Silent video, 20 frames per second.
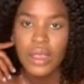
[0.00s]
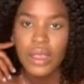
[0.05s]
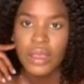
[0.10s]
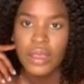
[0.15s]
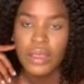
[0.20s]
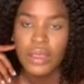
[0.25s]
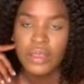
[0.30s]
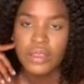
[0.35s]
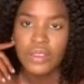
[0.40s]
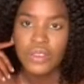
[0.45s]

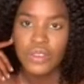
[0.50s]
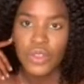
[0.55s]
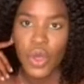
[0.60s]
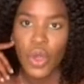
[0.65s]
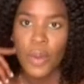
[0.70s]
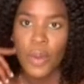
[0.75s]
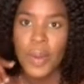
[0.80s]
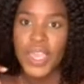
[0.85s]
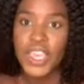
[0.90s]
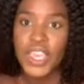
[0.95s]
So,
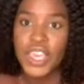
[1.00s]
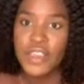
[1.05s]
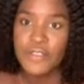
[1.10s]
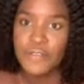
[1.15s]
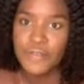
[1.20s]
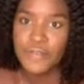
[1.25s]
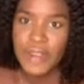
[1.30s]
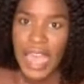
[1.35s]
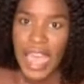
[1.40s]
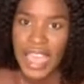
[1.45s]
but you can
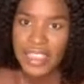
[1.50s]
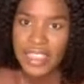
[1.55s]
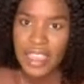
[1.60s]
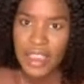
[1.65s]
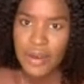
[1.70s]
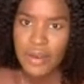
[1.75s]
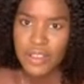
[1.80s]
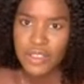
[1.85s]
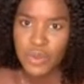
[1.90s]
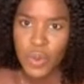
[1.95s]
fly there
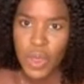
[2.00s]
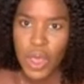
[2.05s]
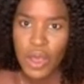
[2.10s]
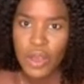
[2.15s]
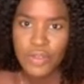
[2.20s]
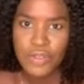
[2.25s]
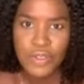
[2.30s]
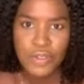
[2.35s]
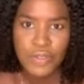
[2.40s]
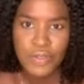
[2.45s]
as well. If
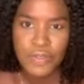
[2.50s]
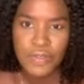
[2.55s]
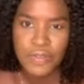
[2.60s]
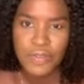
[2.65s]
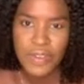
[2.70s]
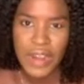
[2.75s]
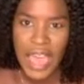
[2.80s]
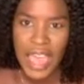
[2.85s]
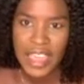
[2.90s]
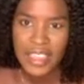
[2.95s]
you
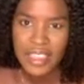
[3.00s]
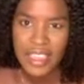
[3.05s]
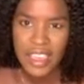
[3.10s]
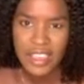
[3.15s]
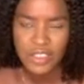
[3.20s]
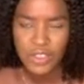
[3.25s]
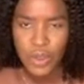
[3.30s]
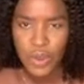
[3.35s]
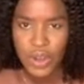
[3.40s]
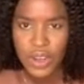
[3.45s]
fly there, it's
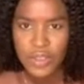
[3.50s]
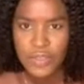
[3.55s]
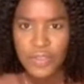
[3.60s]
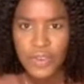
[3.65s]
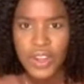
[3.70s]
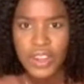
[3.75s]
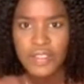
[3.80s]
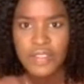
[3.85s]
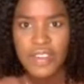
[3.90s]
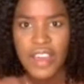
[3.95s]
only
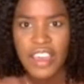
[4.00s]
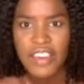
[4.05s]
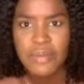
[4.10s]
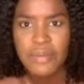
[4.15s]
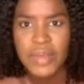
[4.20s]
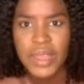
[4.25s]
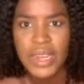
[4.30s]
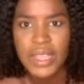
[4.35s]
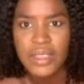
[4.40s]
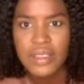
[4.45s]
45
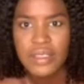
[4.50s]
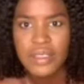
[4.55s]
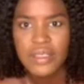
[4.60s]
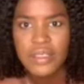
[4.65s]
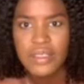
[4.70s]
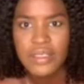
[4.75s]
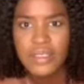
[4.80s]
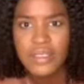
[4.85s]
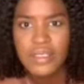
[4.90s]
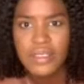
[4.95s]

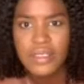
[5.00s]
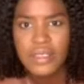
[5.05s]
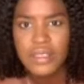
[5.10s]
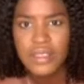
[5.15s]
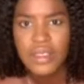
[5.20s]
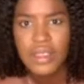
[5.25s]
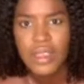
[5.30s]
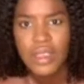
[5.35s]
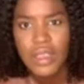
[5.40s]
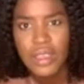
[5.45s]
minutes.
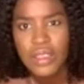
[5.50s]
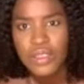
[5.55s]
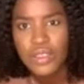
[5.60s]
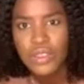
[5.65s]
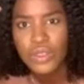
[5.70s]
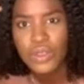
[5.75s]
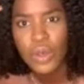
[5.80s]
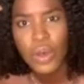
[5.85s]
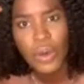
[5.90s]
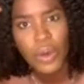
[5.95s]

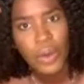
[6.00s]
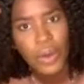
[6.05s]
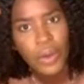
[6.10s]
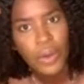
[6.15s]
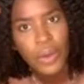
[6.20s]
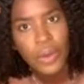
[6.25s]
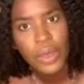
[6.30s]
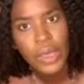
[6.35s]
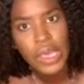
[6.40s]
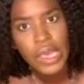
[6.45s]
So
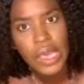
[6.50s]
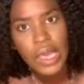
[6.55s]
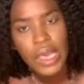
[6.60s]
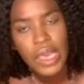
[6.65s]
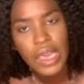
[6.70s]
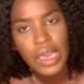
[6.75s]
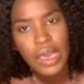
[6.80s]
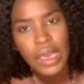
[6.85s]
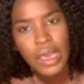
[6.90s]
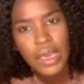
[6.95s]

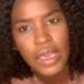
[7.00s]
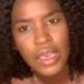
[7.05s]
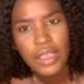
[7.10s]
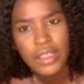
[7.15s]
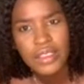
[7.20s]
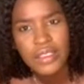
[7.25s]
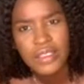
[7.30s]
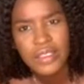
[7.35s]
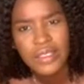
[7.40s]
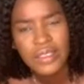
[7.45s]

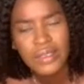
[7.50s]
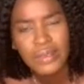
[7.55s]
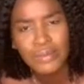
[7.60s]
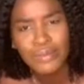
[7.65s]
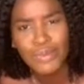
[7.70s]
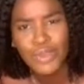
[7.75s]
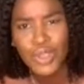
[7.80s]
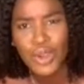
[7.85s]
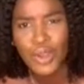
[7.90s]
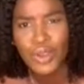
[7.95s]
it's,
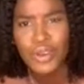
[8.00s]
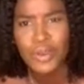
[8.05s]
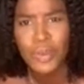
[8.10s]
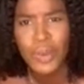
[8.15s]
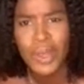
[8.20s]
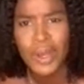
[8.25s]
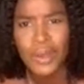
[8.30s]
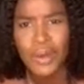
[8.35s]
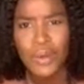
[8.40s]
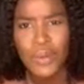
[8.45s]
you know,
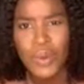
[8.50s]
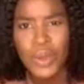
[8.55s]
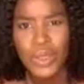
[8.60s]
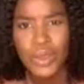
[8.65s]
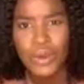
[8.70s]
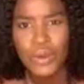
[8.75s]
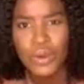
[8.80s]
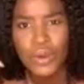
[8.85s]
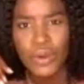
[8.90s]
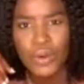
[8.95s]
depending on what you're
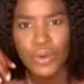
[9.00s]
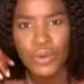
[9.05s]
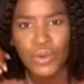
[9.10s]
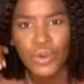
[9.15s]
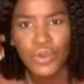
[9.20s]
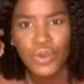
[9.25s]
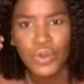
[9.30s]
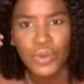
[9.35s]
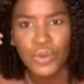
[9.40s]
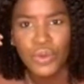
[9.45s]
going to go
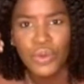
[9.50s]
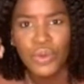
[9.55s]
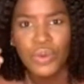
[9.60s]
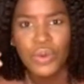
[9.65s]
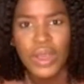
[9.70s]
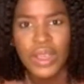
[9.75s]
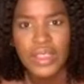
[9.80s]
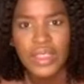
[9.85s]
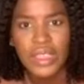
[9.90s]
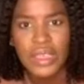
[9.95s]
do, I
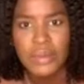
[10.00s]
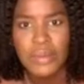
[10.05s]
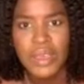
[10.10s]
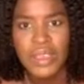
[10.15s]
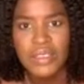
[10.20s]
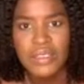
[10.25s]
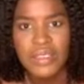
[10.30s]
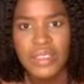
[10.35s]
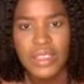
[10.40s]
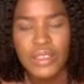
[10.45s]
think it makes
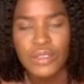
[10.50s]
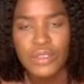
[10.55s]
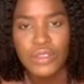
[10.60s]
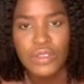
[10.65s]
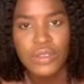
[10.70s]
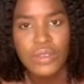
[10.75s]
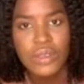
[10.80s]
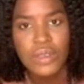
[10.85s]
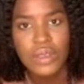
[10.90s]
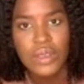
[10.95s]

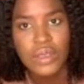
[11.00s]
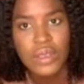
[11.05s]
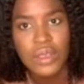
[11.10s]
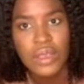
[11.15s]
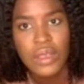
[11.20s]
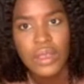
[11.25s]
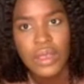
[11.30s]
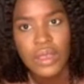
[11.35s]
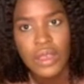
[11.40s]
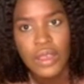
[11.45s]
sense to
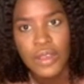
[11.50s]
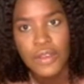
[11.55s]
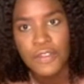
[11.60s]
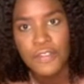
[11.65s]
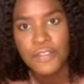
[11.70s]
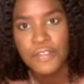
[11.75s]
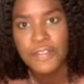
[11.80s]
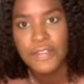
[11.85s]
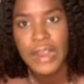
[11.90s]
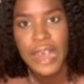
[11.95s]

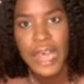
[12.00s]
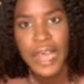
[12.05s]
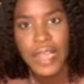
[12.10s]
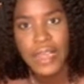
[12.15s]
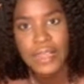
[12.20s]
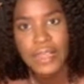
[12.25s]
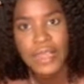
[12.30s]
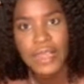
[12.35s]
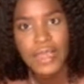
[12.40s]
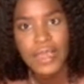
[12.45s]

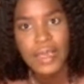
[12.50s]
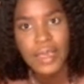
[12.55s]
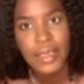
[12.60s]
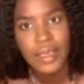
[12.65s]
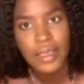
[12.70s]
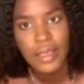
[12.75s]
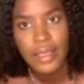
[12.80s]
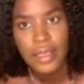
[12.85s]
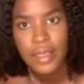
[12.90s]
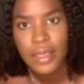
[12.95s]
fly
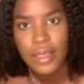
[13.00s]
there